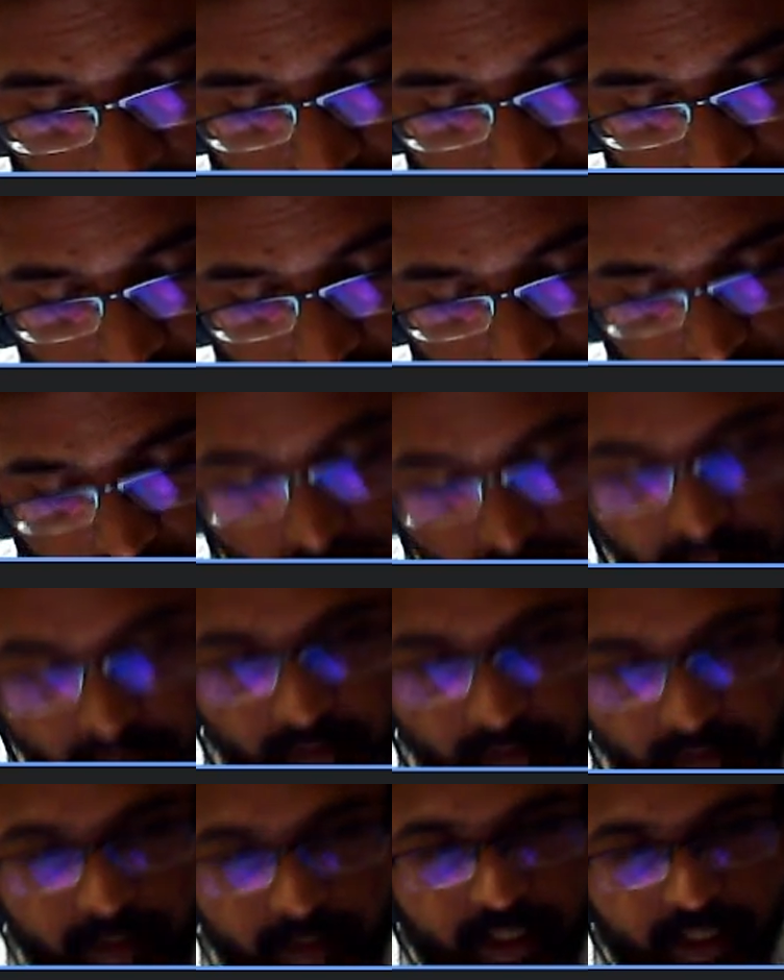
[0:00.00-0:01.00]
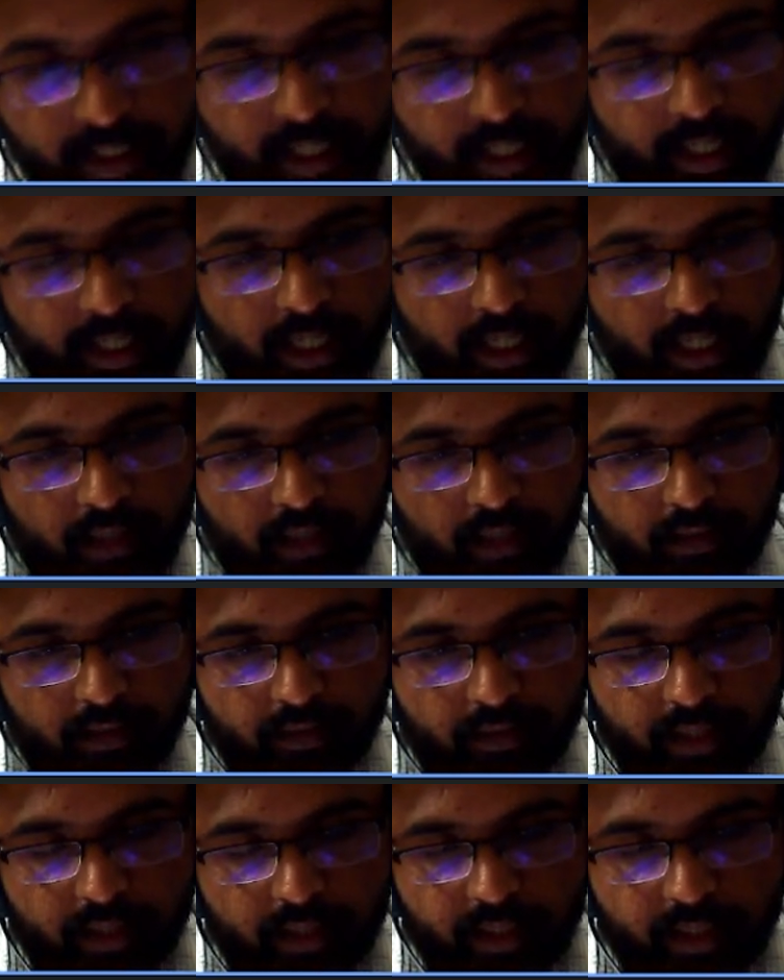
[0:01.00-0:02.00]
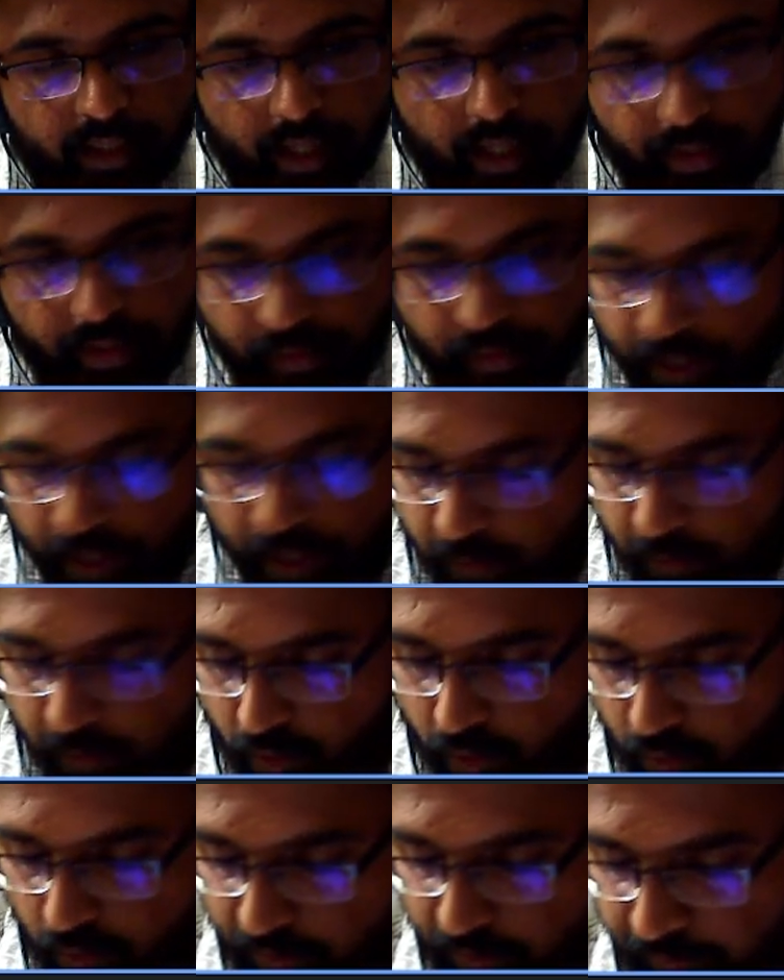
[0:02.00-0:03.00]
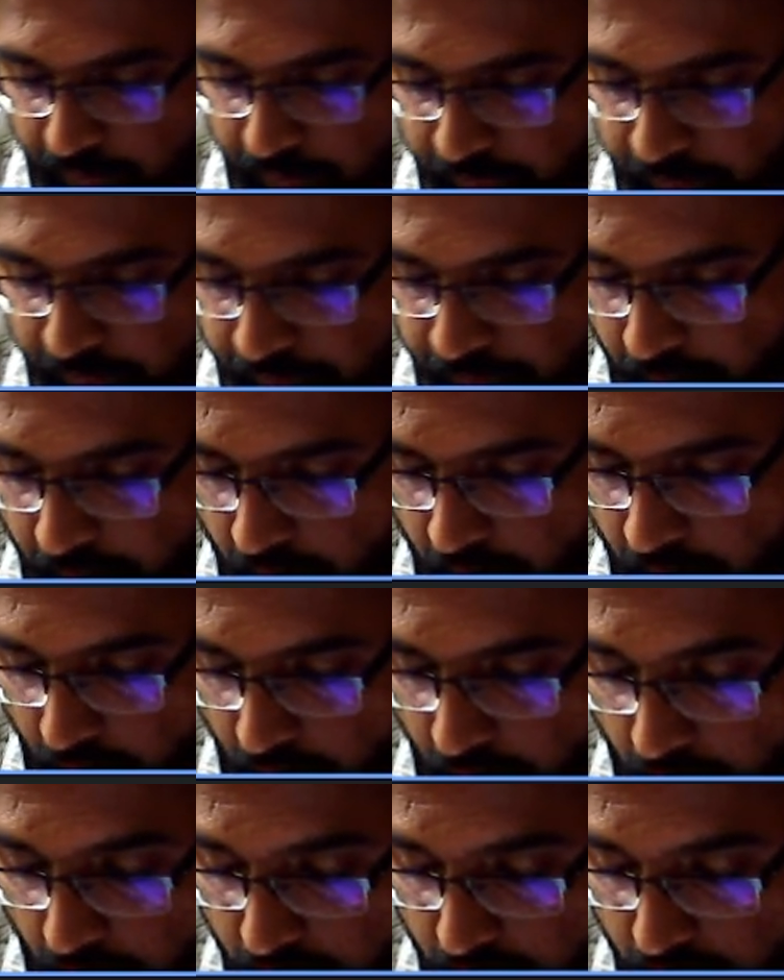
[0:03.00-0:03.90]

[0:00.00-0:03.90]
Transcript: is required from the theoretical thing that you came to know. Now,